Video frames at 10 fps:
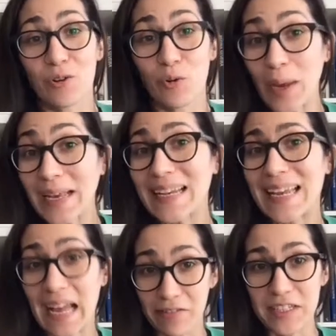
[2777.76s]

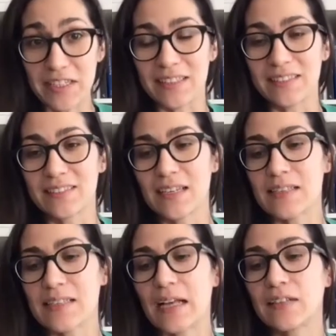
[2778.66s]
quickly evident is
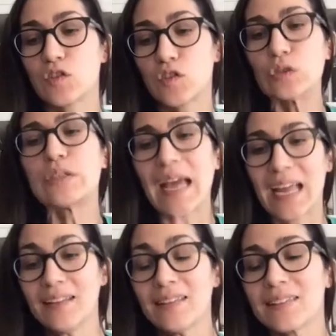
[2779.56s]
that to
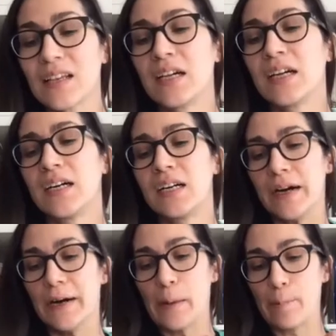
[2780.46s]
date,
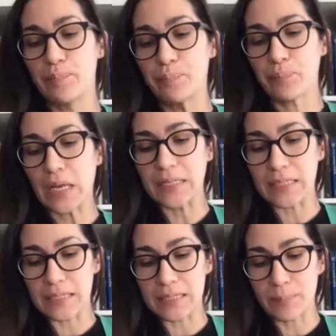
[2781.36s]
um,
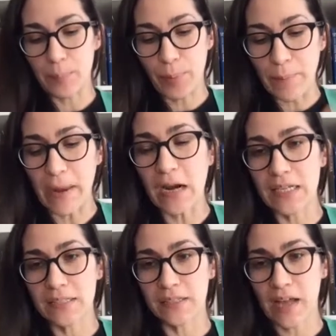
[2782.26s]

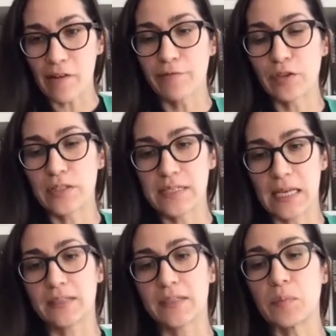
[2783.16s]
primarily the
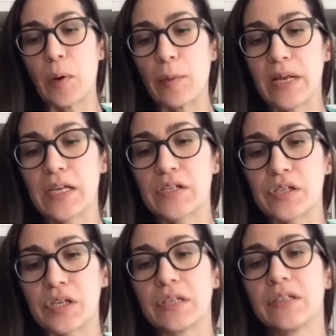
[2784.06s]
Afro-descendant
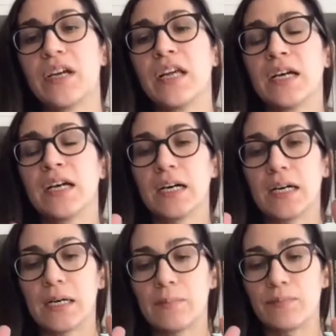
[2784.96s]
population
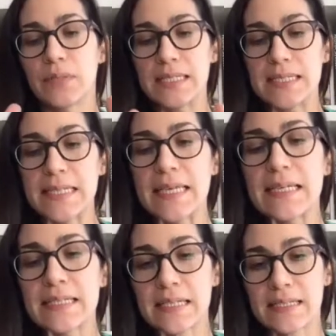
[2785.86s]
um,
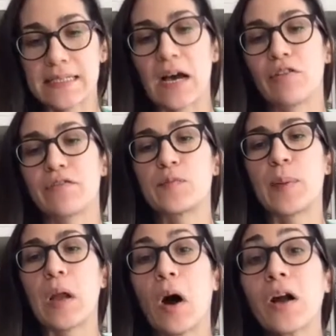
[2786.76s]
sees itself as
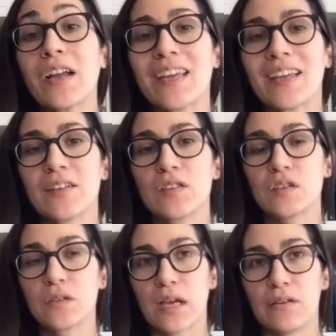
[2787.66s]
belonging
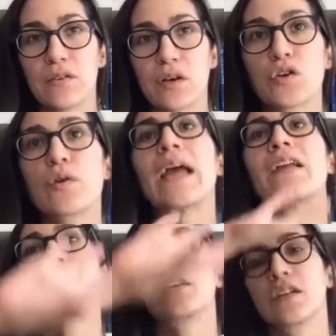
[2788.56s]
to kind of a
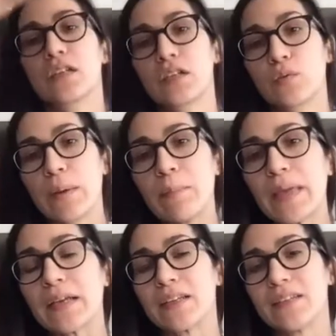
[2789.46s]
greater
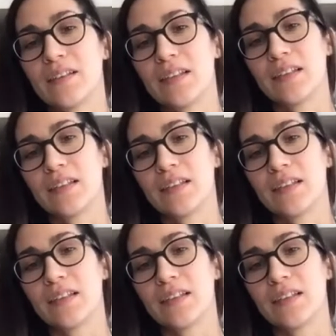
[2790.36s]
Caribbean